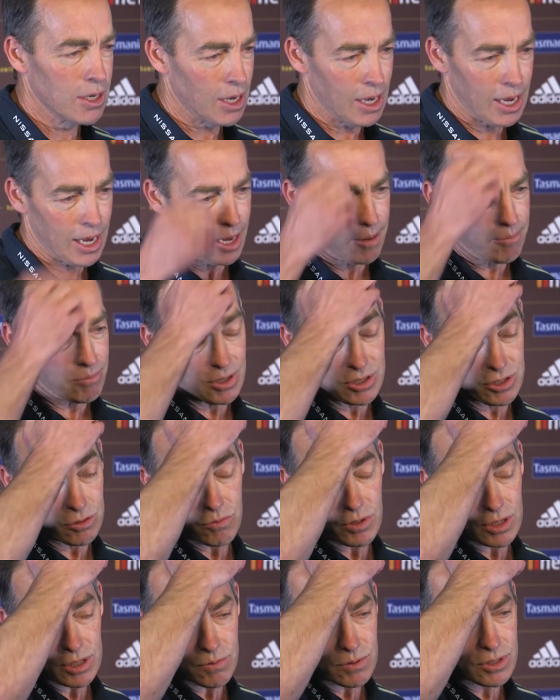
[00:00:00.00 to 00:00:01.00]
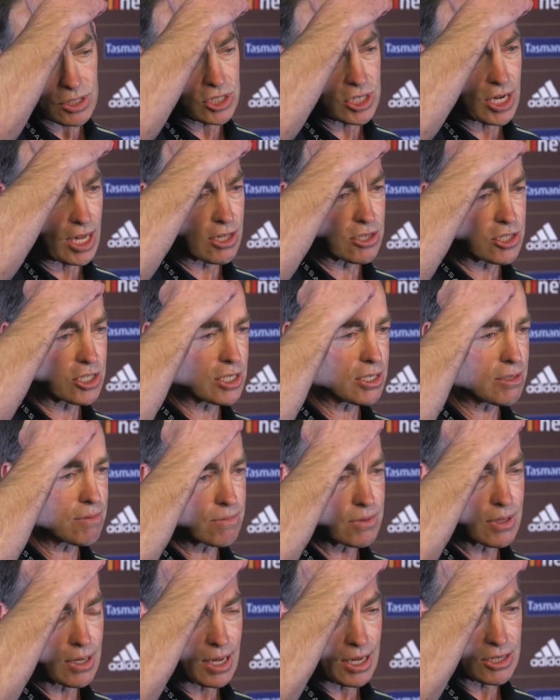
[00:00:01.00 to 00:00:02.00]
is a really, really challenging
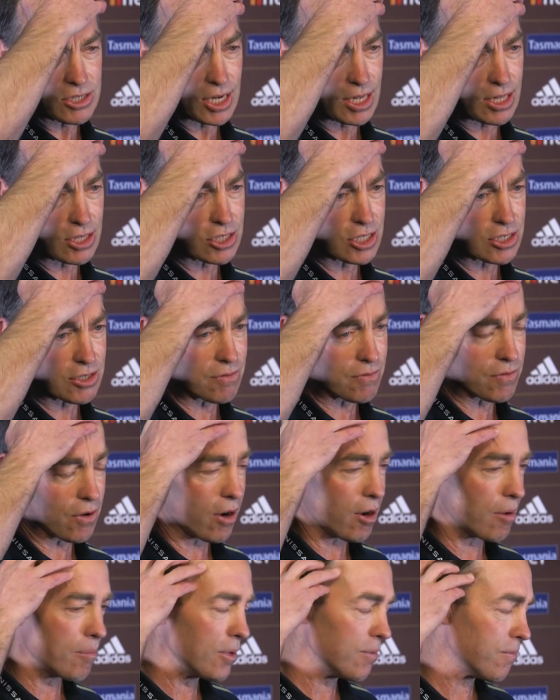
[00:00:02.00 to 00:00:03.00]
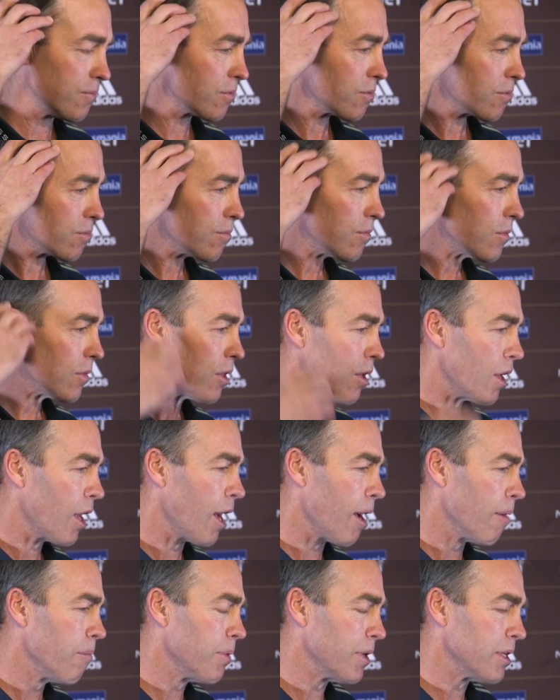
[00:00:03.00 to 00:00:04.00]
environment.
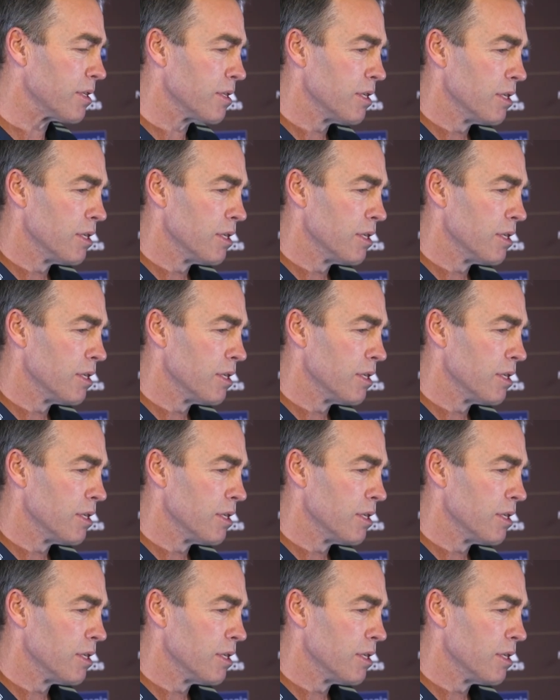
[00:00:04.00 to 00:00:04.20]
Mitch